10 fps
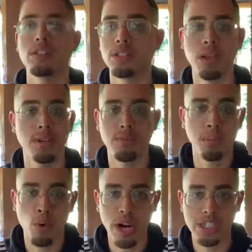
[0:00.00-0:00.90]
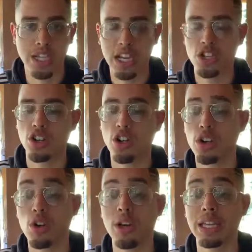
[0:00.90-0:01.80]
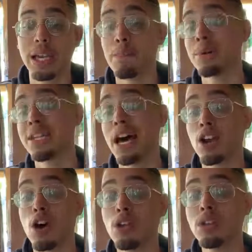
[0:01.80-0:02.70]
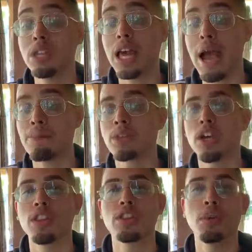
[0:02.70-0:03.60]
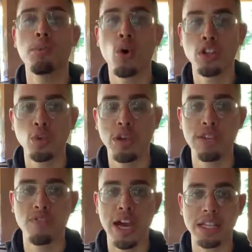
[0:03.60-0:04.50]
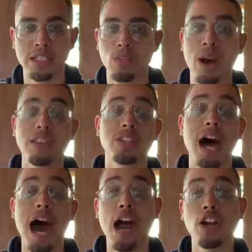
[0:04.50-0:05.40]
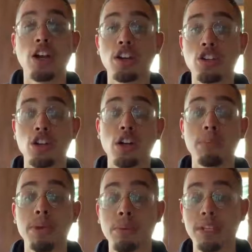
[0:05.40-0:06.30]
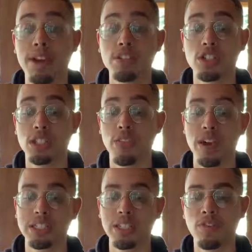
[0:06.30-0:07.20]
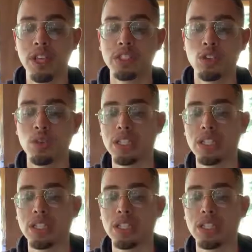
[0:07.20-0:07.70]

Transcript: the, the more education you're going to go and get. But not only that, the more you invest, right, the higher you're going to be able to leverage yourself as an affiliate. So